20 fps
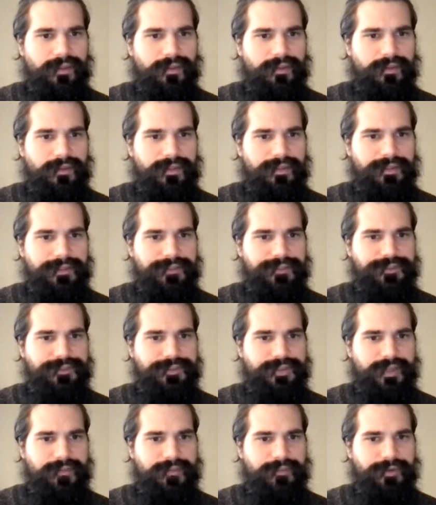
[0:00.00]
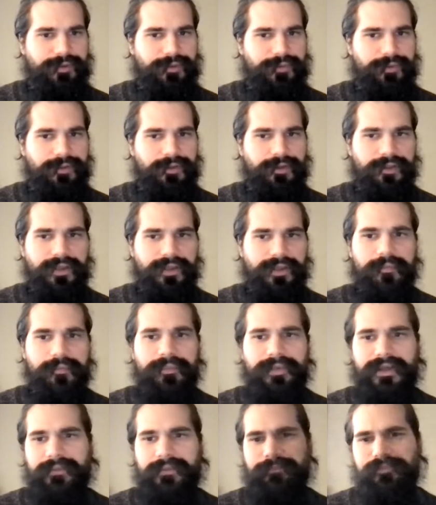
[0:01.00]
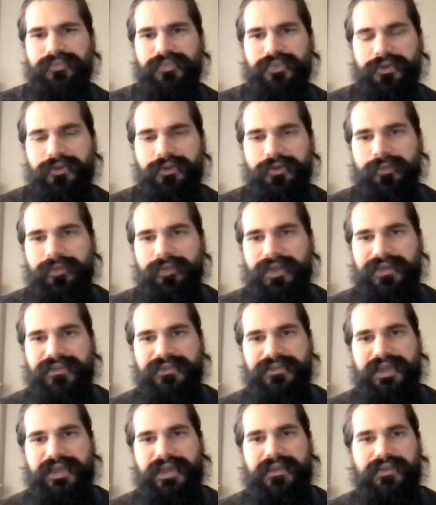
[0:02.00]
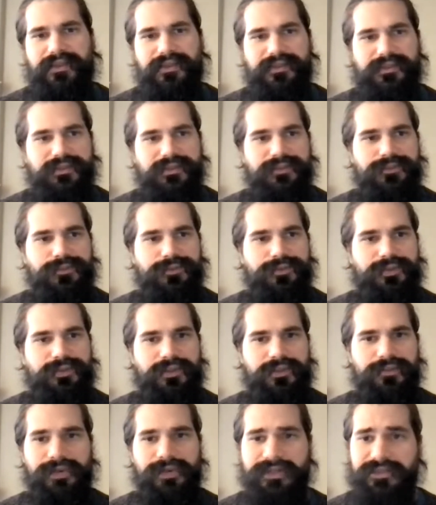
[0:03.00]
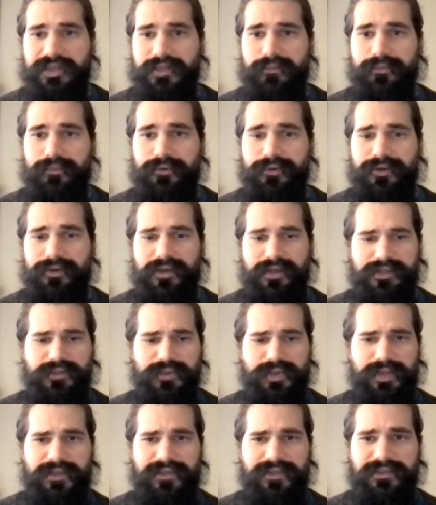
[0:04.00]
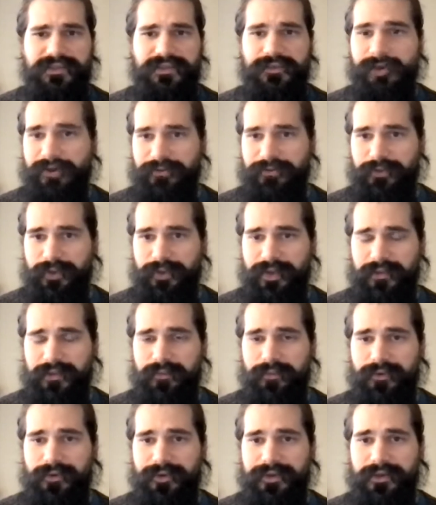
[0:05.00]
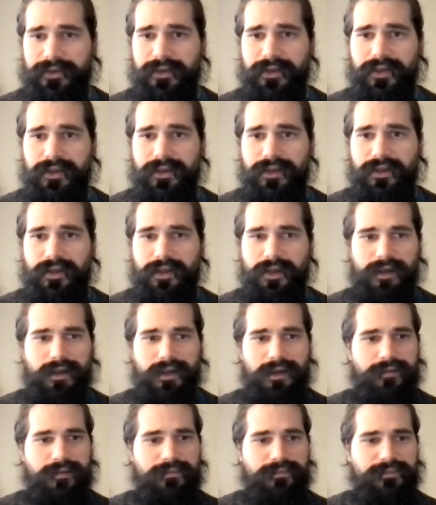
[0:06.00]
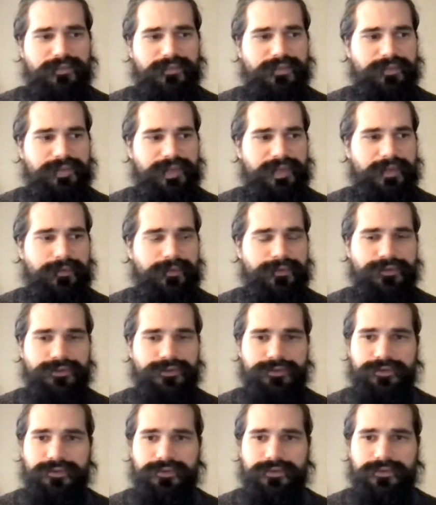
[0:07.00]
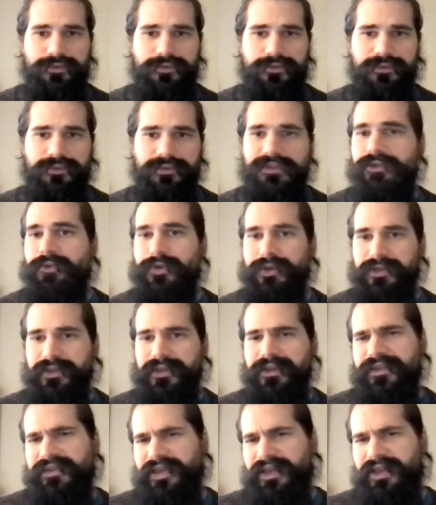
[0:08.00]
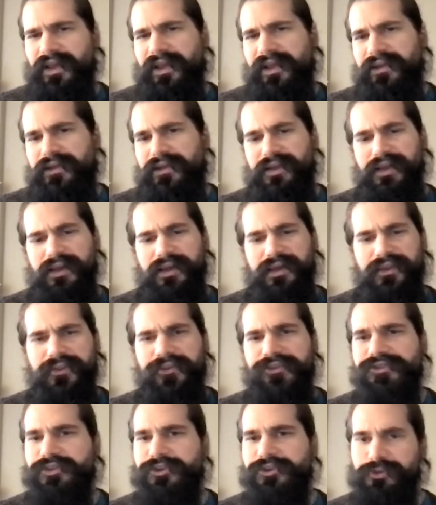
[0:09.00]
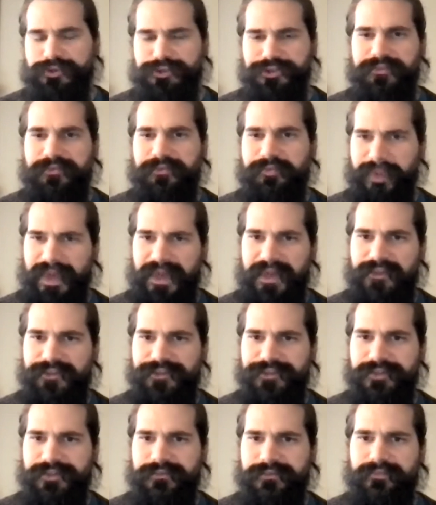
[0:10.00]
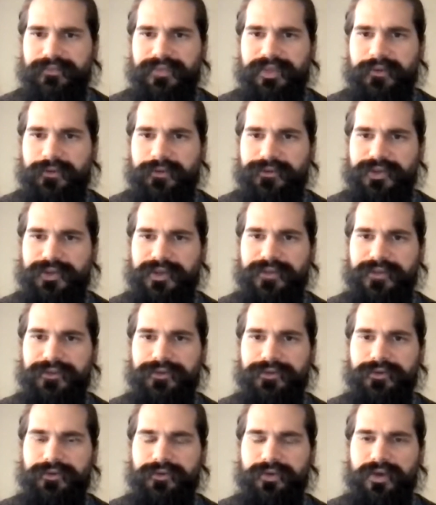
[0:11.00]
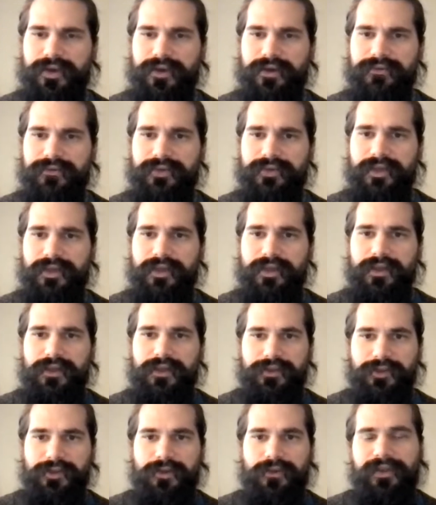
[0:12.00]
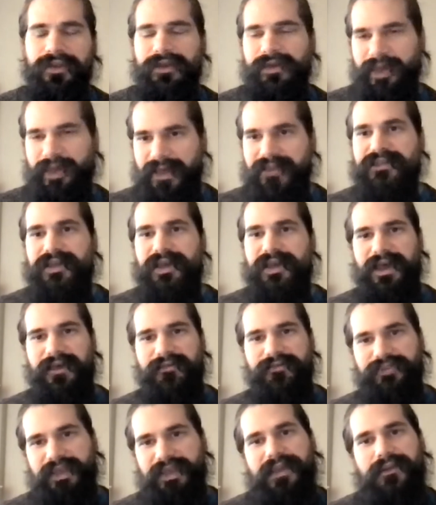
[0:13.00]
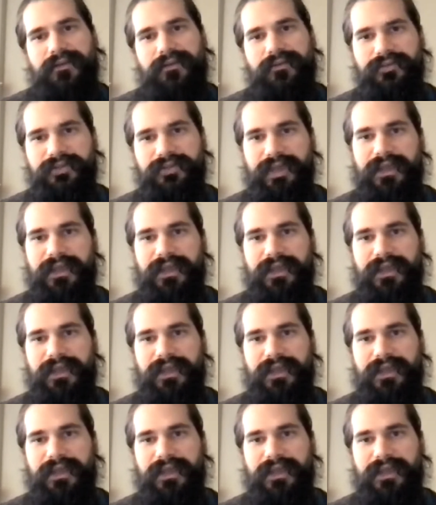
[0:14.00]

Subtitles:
lineage endpoint would look like, but there are plans to add this into the REST endpoint as well as the GraphQL endpoint to be able to quickly get that. And there's a notion of paging that we're trying to do of, like as I have 10